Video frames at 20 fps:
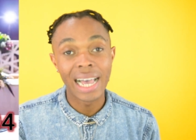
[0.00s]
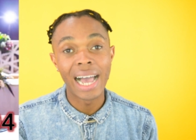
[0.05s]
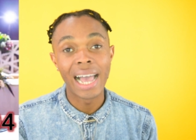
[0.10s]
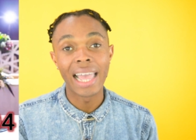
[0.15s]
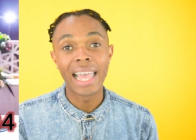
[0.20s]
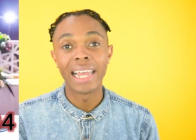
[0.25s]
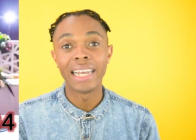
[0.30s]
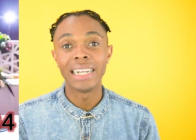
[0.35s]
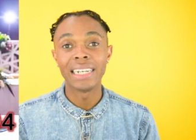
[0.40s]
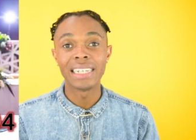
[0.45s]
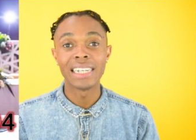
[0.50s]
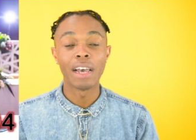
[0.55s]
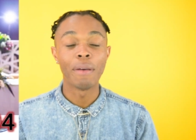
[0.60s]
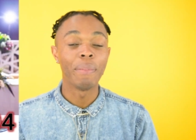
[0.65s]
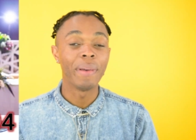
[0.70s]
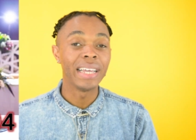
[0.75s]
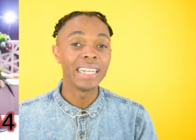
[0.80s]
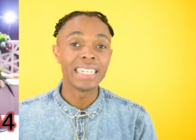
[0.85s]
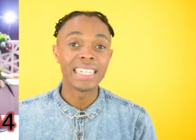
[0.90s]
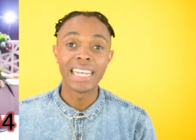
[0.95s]
Ayanda
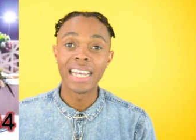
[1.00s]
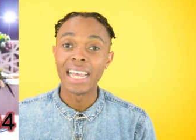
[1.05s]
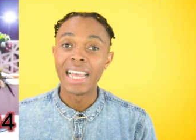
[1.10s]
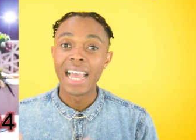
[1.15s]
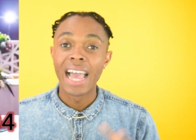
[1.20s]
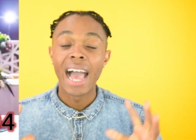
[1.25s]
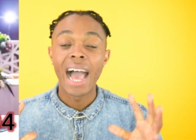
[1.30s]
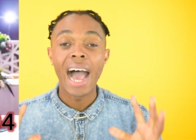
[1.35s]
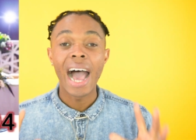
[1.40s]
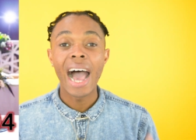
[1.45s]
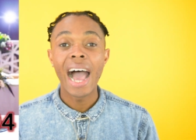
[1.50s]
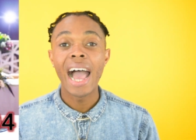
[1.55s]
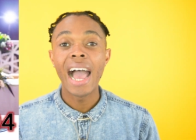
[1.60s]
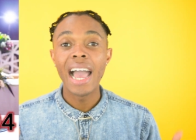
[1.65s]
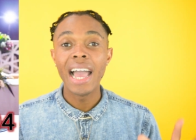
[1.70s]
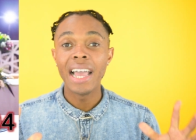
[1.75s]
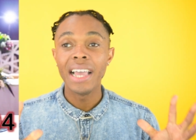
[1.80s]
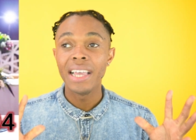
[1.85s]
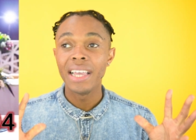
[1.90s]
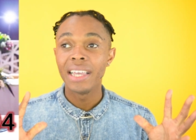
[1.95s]
Tabete.
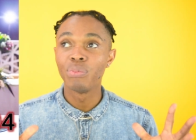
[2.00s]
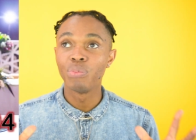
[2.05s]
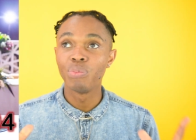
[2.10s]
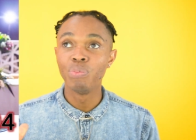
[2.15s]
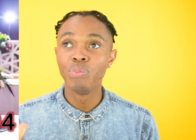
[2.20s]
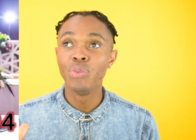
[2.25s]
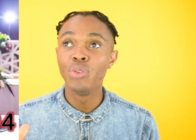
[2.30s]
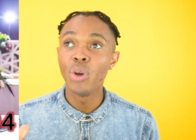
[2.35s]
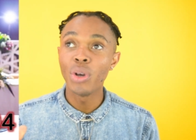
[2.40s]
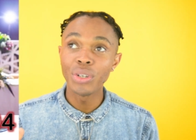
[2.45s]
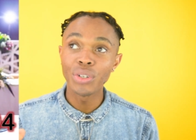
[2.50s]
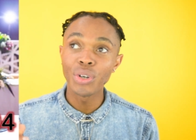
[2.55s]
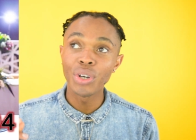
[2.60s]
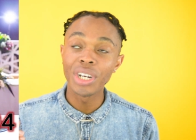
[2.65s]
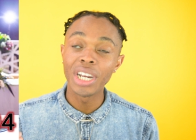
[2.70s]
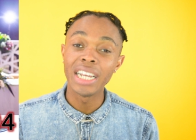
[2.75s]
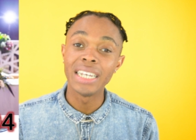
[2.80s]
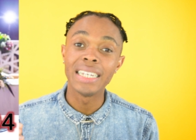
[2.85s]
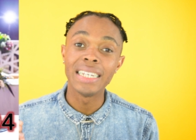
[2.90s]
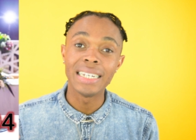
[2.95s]
I'm not
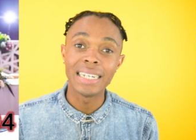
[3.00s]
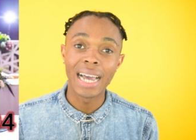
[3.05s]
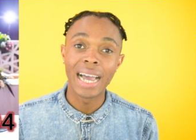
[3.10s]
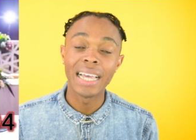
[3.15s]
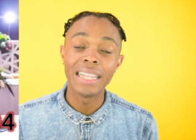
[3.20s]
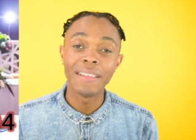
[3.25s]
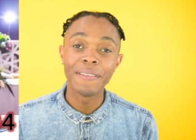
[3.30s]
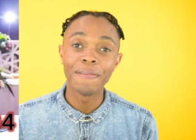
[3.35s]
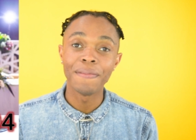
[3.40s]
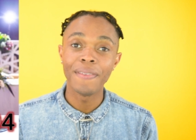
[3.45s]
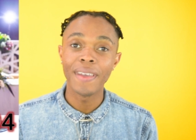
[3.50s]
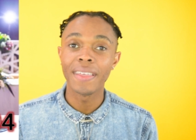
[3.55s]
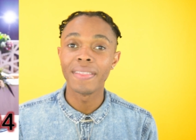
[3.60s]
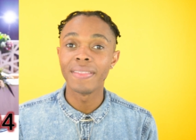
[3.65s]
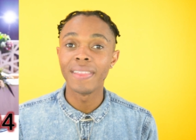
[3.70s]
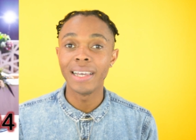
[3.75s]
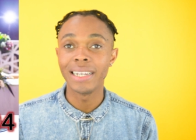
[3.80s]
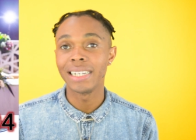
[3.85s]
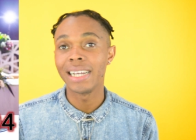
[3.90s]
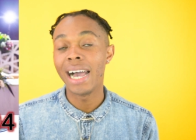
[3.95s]
gonna deny the fact
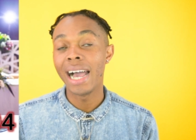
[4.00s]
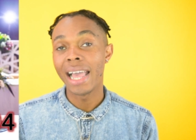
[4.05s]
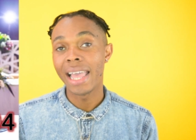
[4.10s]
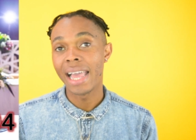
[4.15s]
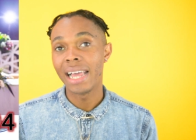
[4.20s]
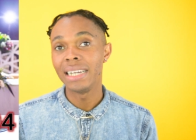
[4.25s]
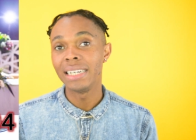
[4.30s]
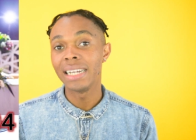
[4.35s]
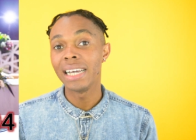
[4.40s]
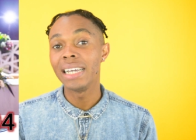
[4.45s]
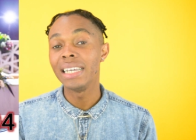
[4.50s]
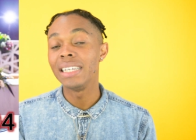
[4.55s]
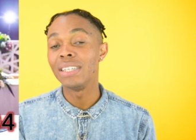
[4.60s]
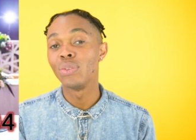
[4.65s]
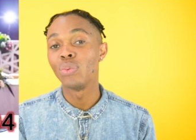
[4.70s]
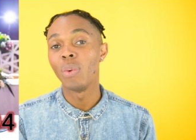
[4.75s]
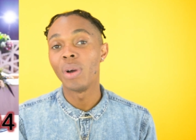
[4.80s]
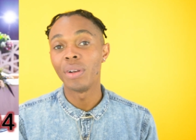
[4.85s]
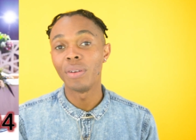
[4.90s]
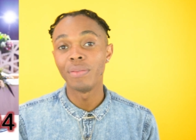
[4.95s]
that Ayanda
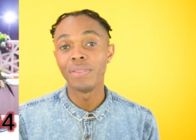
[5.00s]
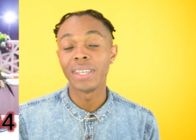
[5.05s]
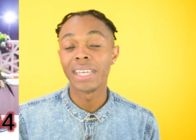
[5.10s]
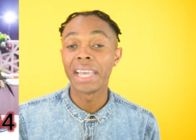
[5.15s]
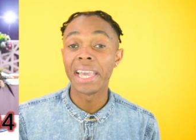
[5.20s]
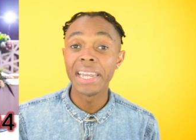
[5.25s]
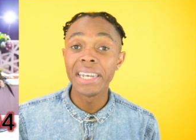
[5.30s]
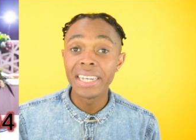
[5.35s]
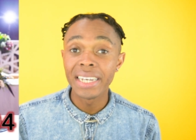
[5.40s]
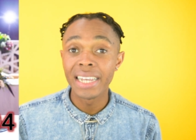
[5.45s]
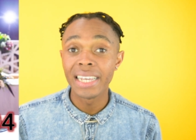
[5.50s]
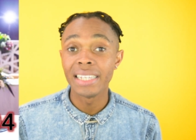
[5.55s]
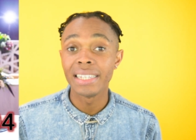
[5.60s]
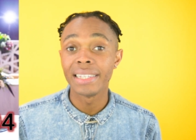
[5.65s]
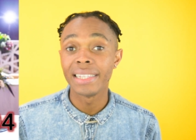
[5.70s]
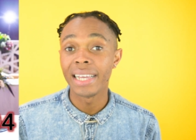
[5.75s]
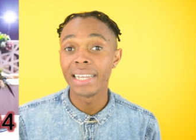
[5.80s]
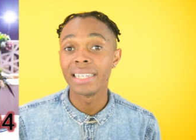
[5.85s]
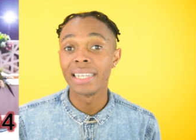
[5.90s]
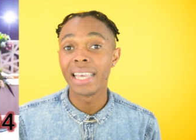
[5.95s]
is one of the candidates
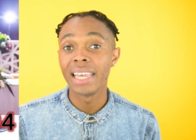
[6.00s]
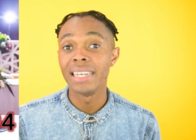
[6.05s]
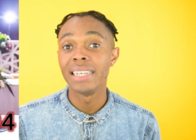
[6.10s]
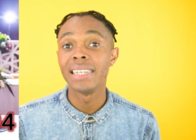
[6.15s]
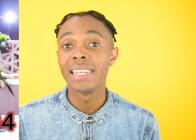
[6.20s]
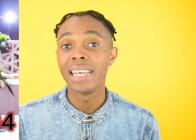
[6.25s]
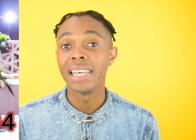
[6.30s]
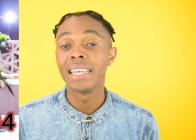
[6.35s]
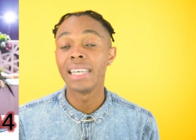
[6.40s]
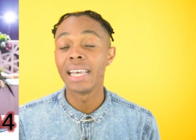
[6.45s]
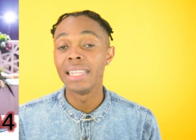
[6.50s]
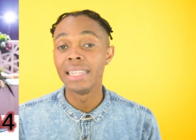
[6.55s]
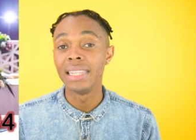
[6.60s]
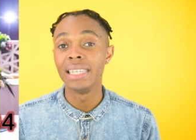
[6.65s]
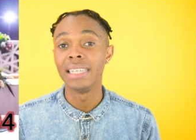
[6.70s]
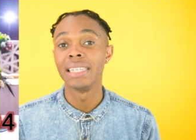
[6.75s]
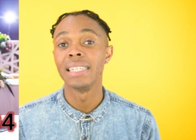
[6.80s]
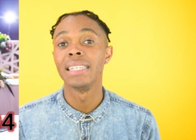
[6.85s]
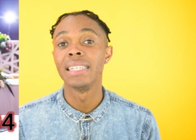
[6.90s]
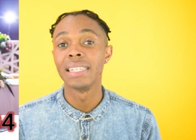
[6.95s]
that can take
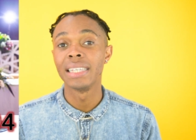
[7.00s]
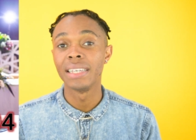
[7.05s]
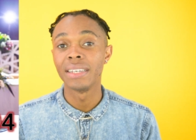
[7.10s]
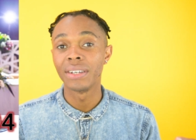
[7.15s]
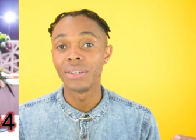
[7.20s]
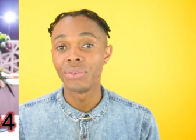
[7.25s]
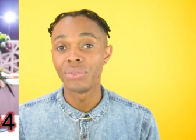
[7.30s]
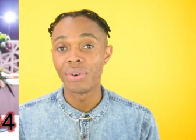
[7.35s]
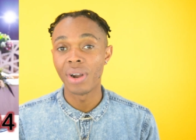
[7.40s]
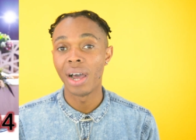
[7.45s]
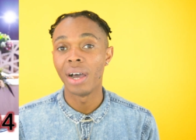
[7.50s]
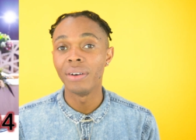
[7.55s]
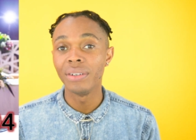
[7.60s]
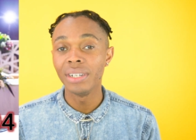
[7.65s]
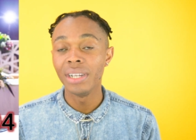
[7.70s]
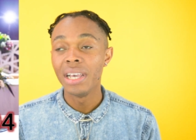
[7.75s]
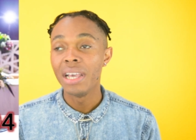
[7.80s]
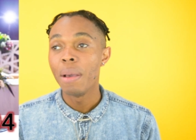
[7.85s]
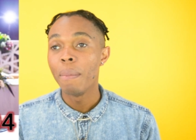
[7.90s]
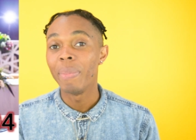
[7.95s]
this crown,
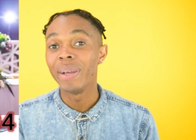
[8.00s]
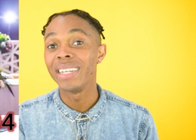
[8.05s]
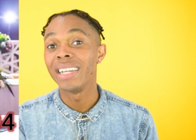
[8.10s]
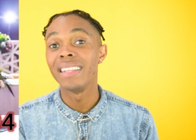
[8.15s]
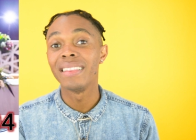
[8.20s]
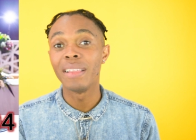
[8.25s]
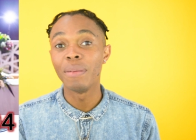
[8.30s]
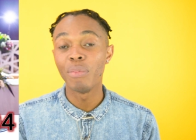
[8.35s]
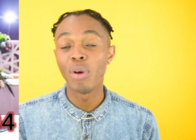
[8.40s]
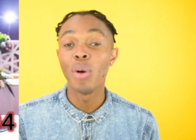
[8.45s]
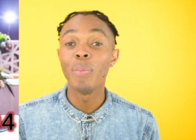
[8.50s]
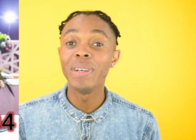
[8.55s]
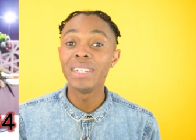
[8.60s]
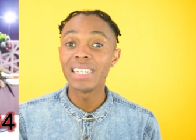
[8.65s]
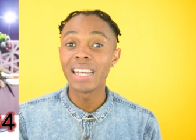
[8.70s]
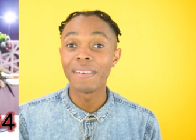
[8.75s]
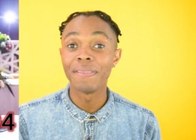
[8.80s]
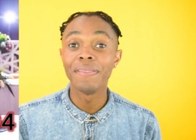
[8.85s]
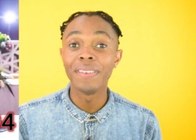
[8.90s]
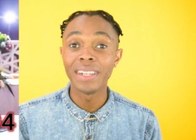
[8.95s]
but at the moment
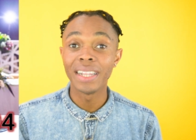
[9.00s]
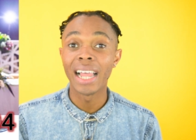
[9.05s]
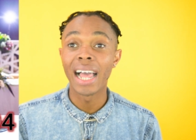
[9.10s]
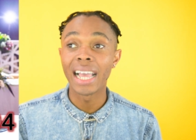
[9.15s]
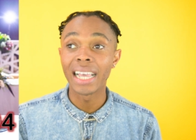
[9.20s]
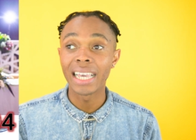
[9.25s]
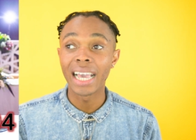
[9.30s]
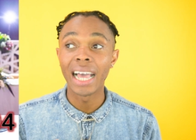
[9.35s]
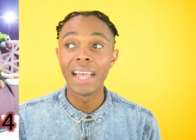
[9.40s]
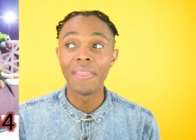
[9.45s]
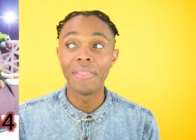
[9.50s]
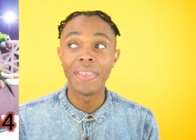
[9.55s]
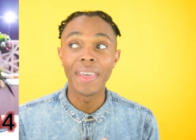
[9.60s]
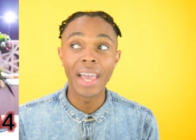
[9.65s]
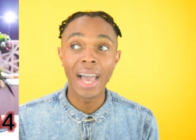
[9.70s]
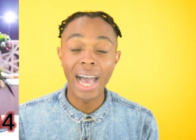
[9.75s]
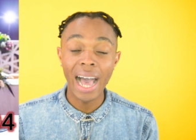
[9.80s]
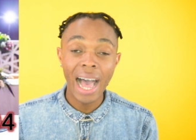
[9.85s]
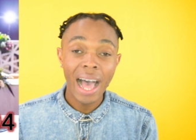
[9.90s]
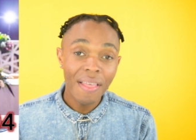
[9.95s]
I feel like the
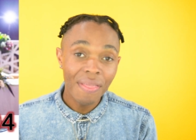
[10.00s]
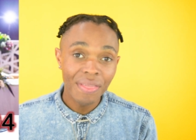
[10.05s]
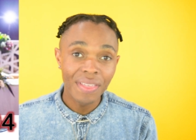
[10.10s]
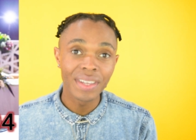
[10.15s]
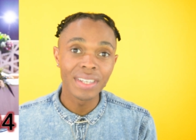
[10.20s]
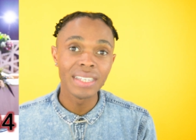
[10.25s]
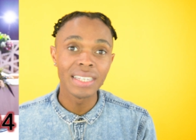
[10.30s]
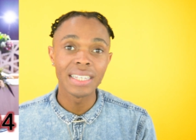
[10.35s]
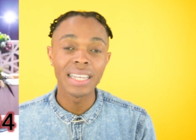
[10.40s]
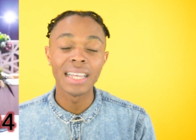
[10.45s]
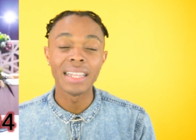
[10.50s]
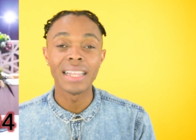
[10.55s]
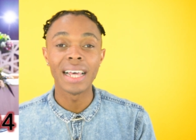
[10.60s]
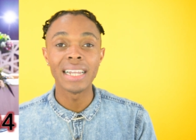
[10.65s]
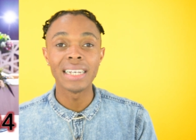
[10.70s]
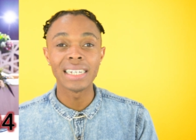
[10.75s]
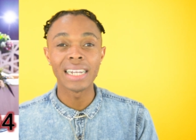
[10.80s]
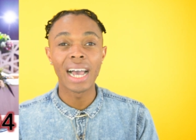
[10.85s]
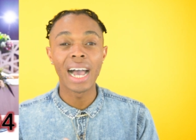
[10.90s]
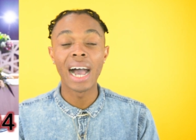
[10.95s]
others
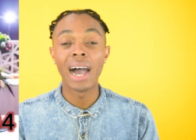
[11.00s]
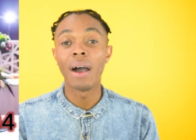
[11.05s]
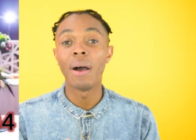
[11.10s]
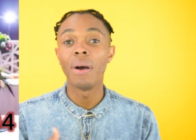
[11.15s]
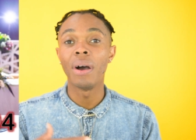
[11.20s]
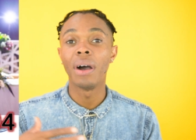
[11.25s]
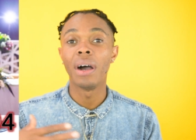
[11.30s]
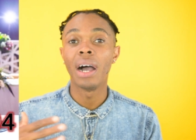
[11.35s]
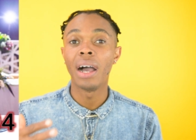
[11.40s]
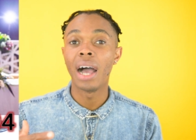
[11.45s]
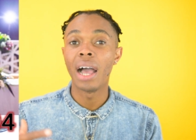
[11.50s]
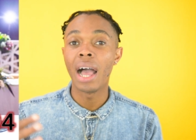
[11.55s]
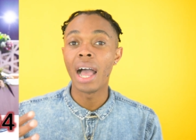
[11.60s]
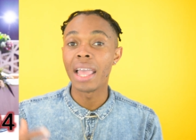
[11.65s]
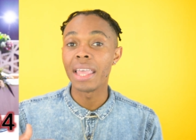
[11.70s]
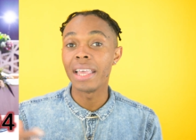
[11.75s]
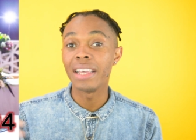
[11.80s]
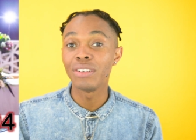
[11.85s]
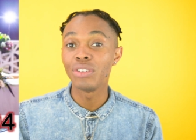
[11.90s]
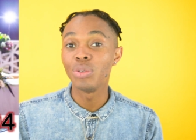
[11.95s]
that are
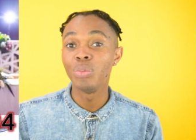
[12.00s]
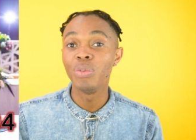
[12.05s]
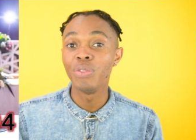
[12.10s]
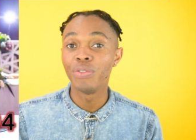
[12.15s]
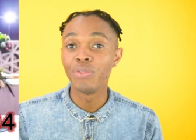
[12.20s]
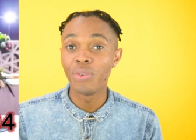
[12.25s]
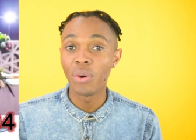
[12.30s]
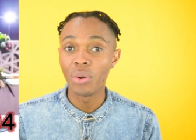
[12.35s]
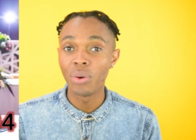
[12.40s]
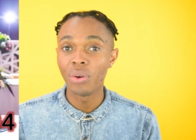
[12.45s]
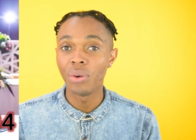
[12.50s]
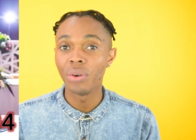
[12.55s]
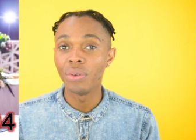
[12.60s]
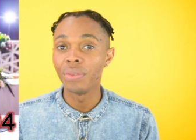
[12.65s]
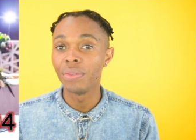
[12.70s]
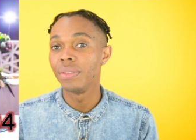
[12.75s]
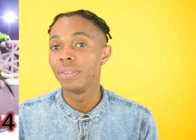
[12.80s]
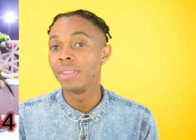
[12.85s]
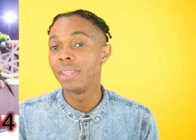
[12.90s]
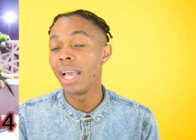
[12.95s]
yet to be followed,
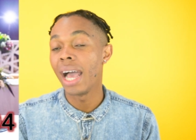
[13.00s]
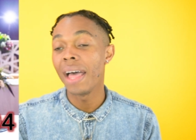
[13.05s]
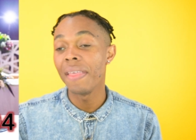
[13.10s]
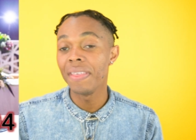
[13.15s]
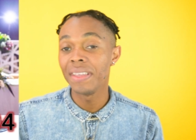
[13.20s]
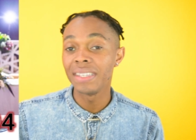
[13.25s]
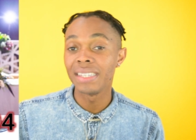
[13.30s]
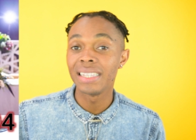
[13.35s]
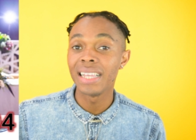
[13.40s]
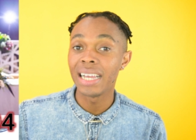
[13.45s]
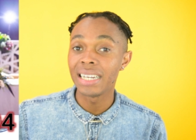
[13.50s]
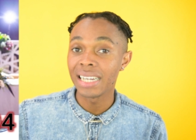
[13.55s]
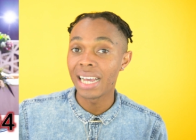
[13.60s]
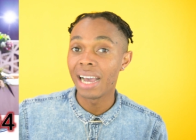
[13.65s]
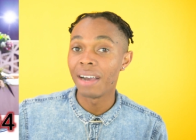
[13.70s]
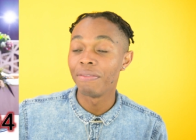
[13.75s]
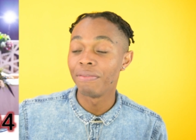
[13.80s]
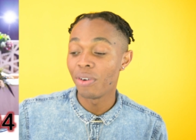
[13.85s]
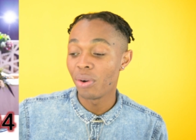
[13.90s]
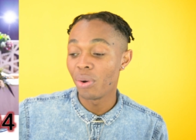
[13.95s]
the others that
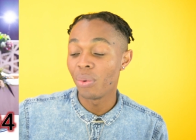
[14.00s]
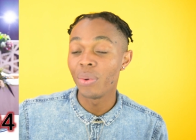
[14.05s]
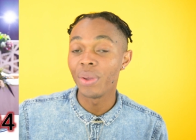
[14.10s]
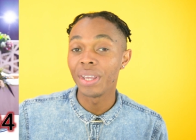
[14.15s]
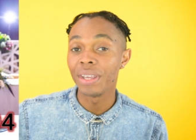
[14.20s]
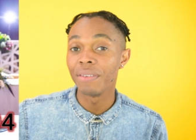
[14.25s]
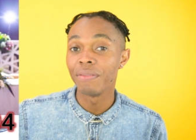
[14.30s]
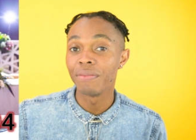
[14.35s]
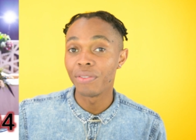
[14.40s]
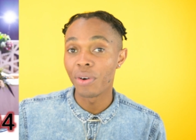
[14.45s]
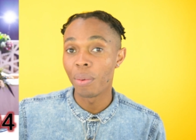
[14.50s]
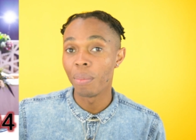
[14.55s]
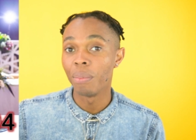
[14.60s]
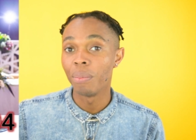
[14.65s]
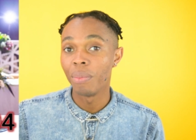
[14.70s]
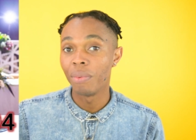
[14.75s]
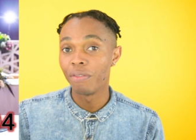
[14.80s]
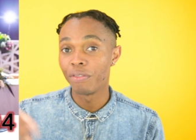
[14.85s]
are following from